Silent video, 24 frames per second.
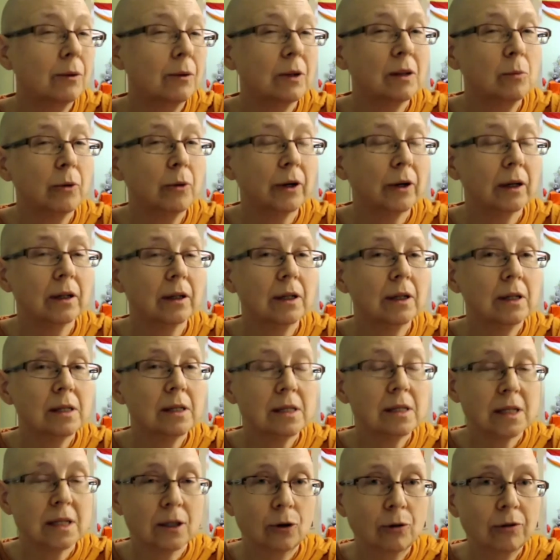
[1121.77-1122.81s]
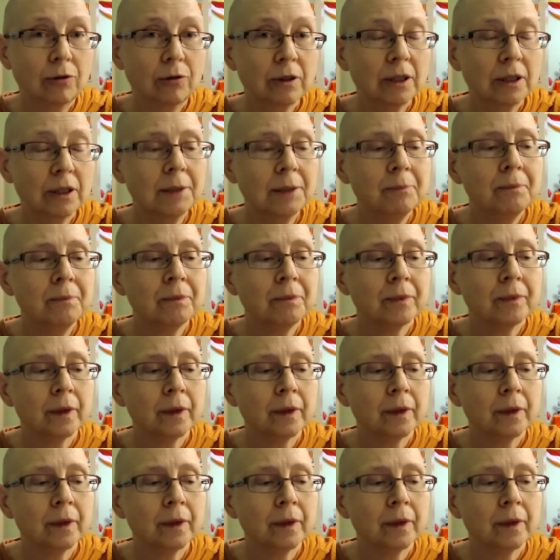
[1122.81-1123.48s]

with more skillfully.